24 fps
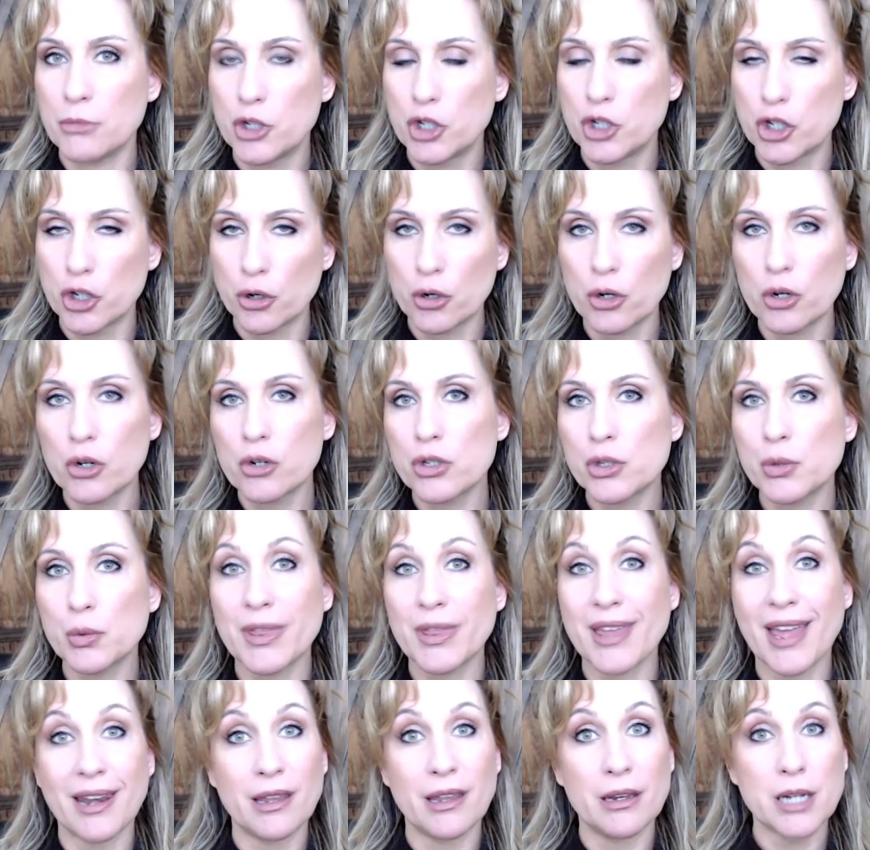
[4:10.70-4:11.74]
Jurors
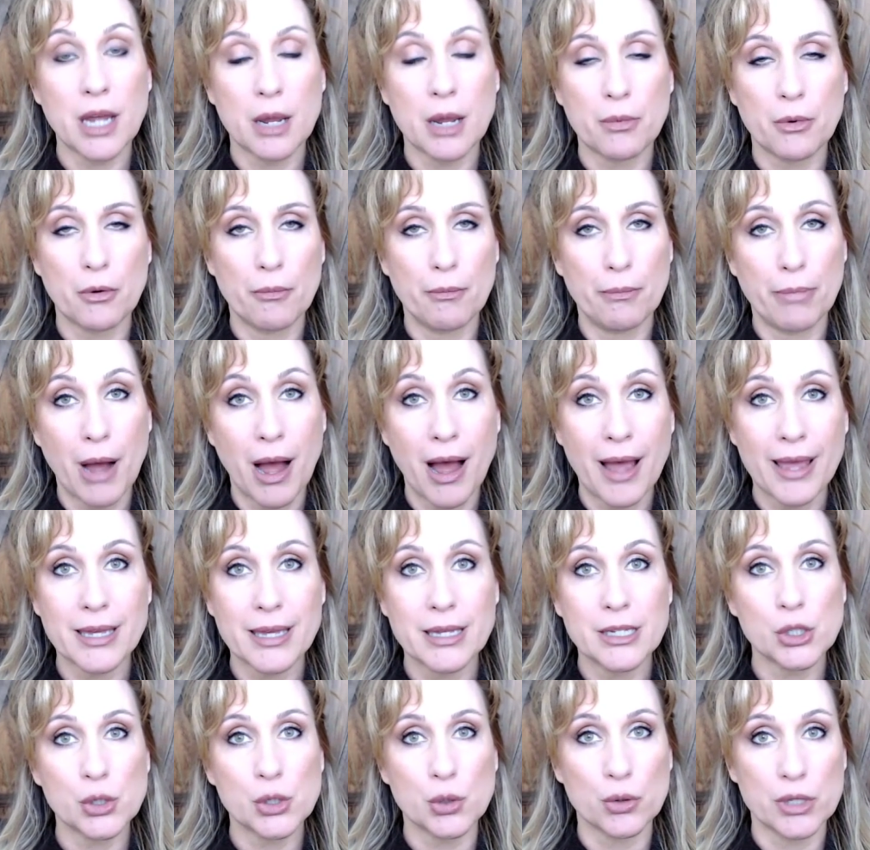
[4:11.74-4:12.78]
with any type of
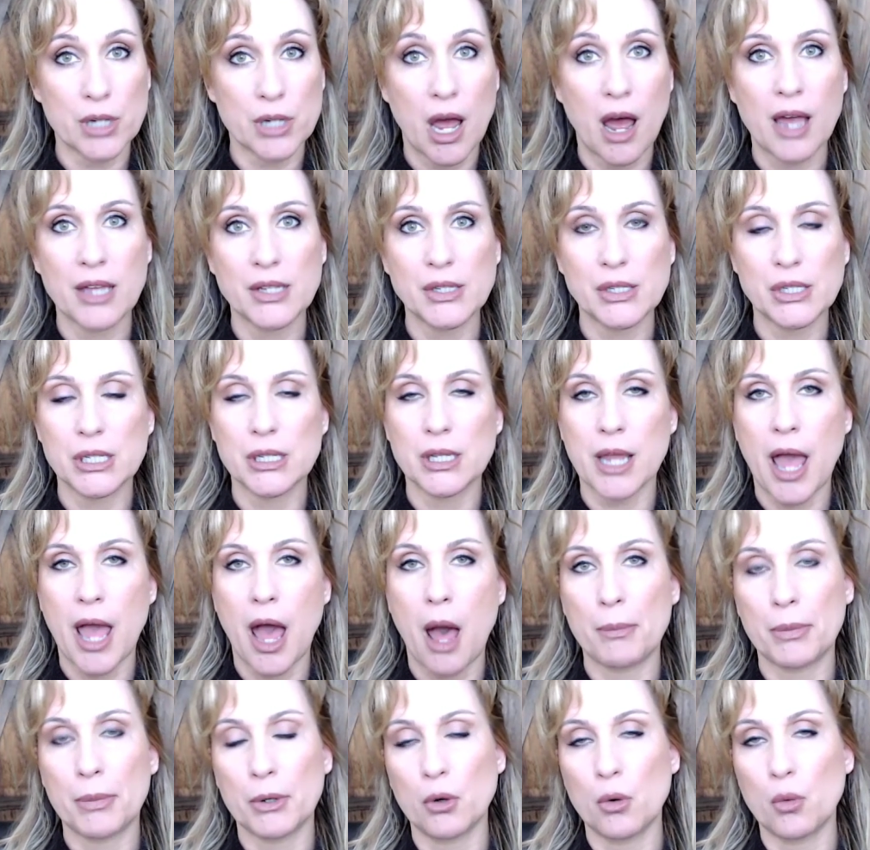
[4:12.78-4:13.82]
bias or ties to the
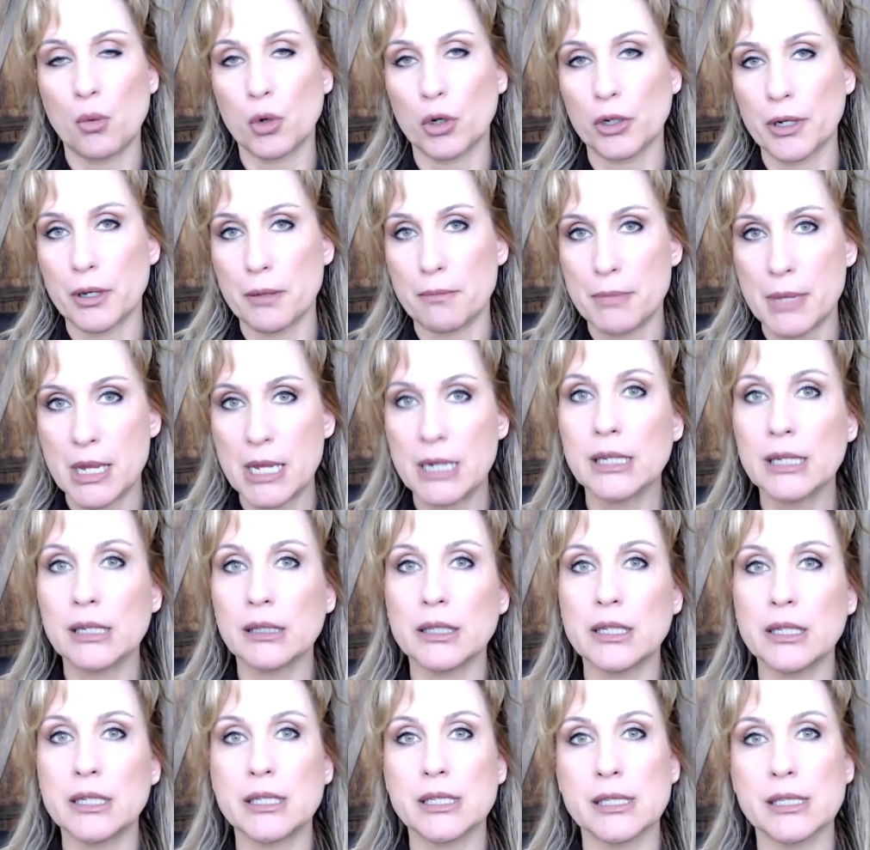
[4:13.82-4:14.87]
Capitol were
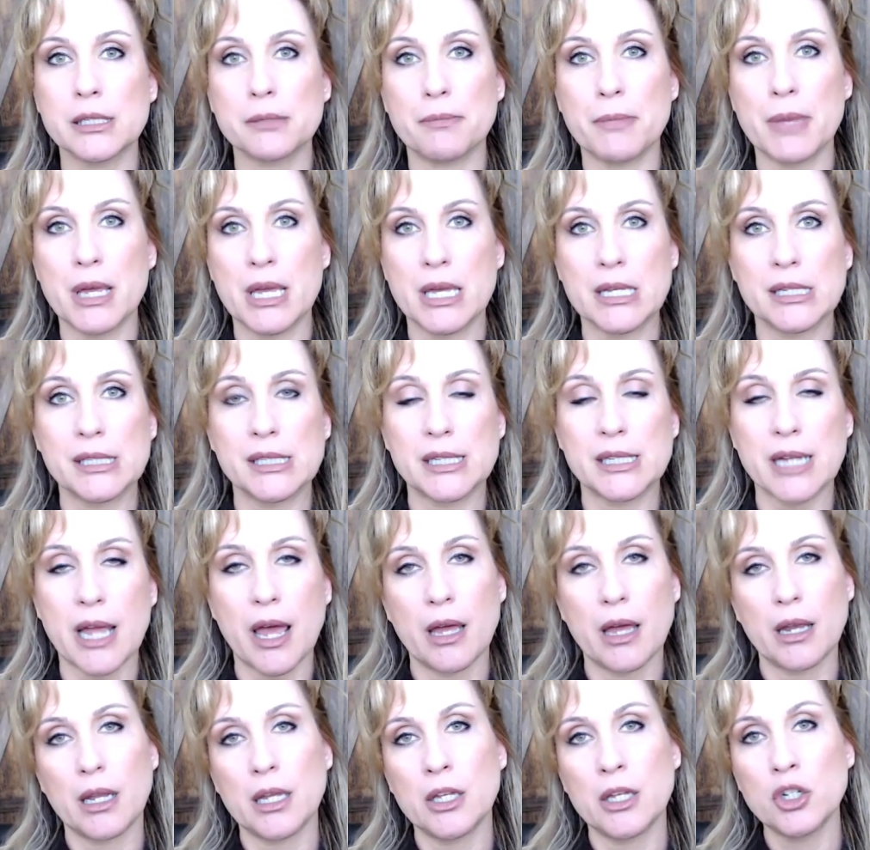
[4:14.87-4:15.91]
immediately dismissed.
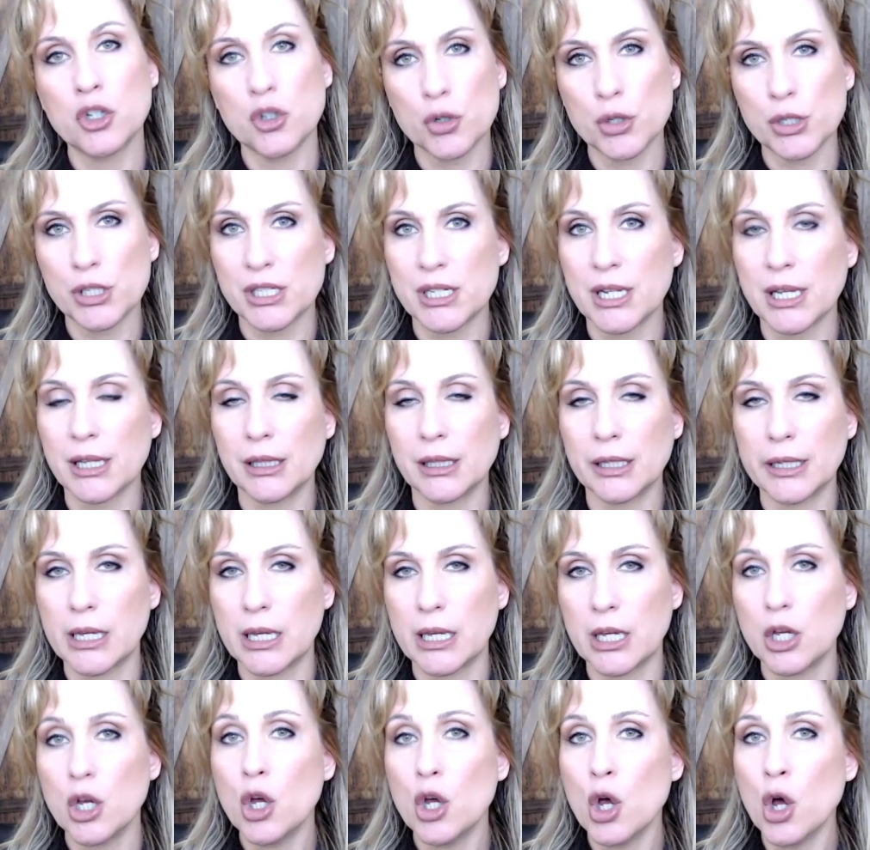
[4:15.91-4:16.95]
And
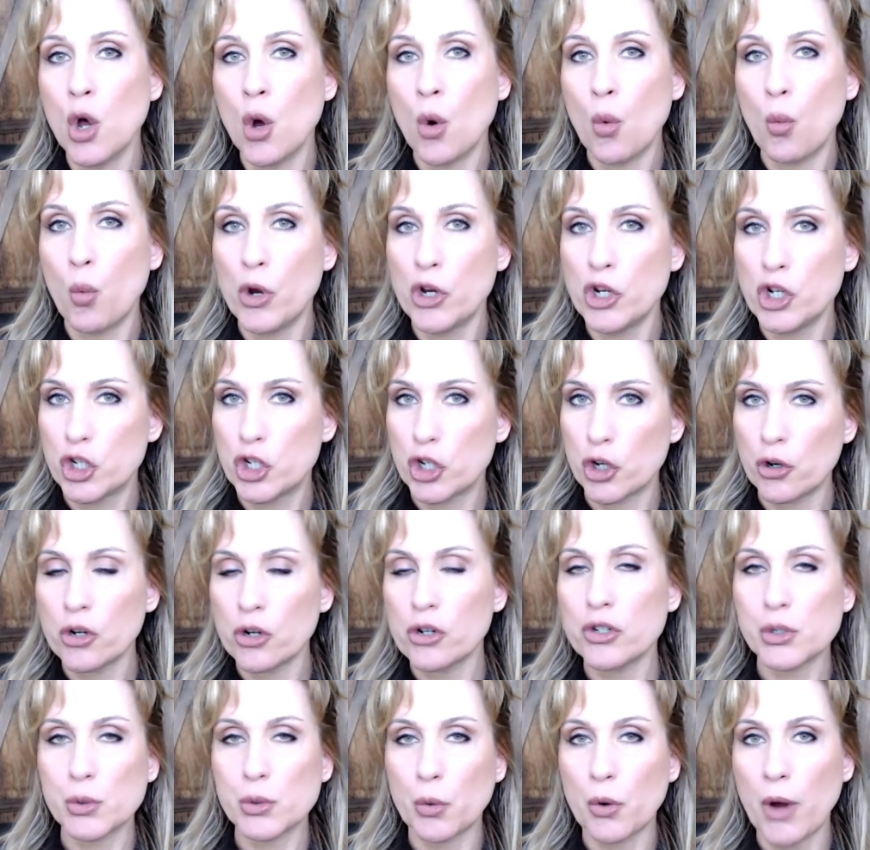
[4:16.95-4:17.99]
interestingly, when
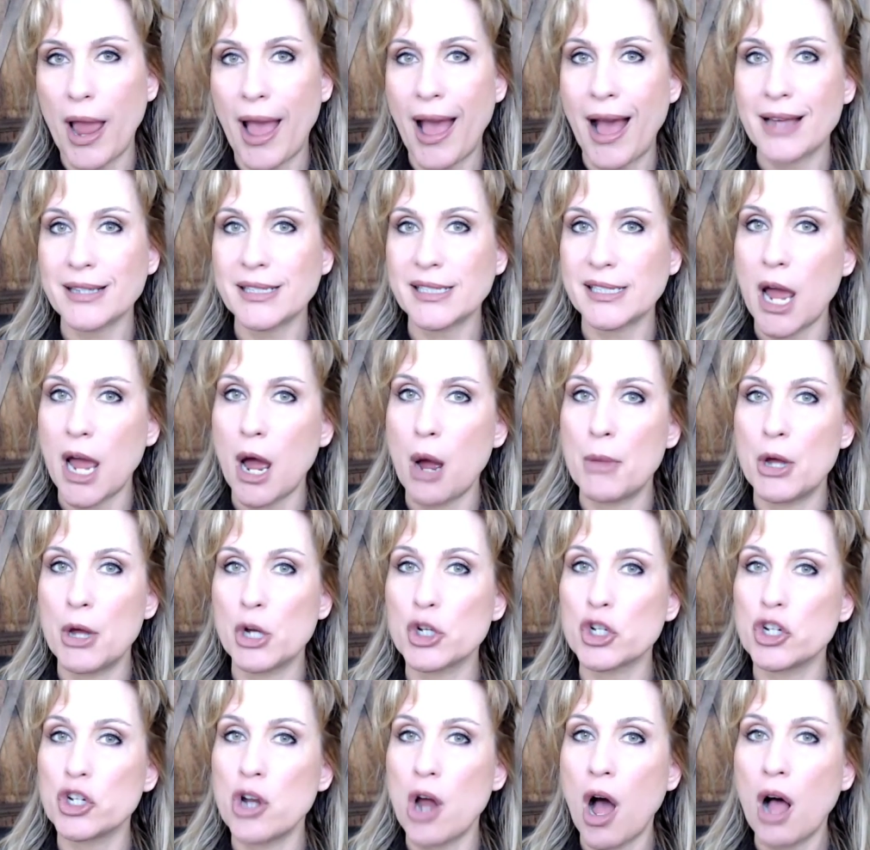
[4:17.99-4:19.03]
jurors were asked how
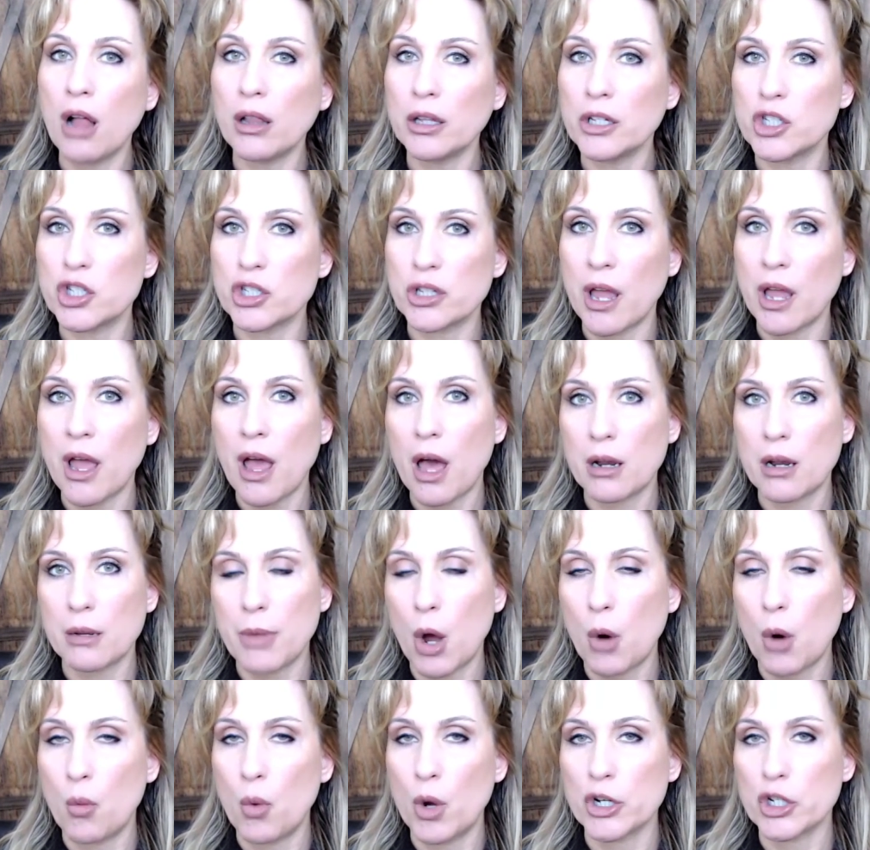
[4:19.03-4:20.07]
much knowledge they had
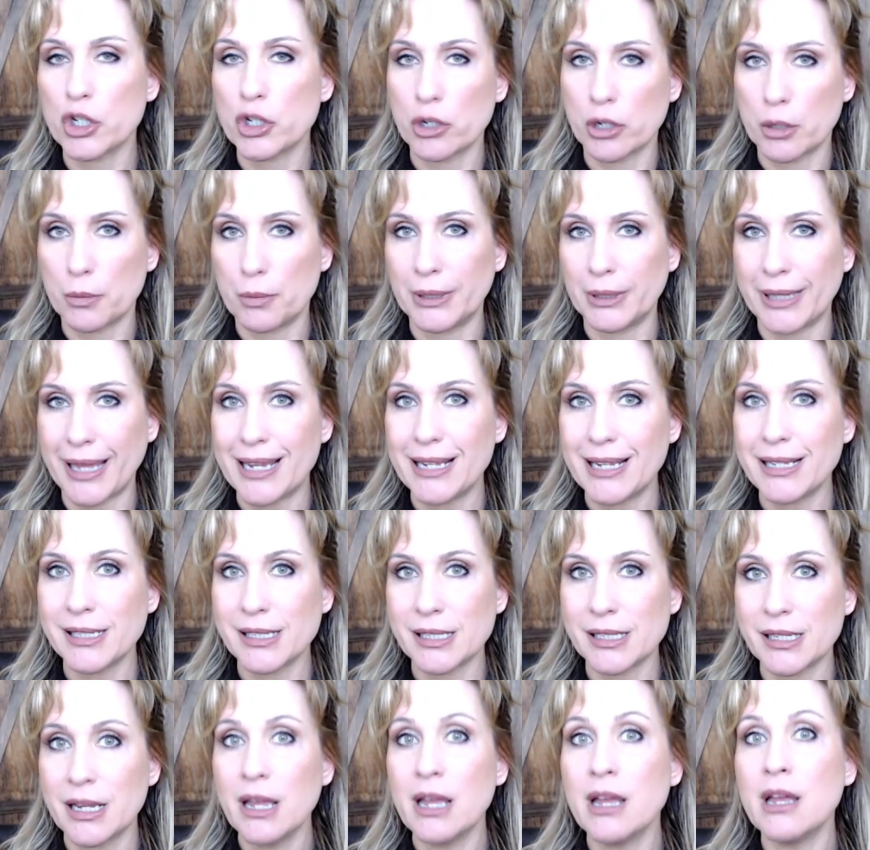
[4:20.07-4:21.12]
about what took
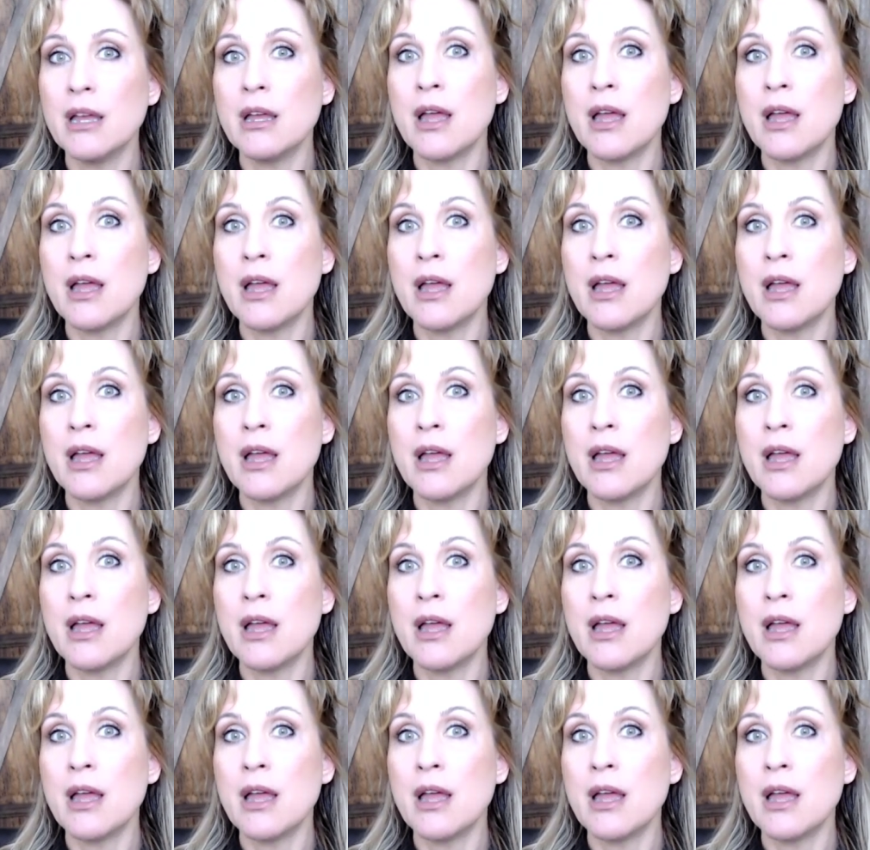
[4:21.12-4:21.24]
place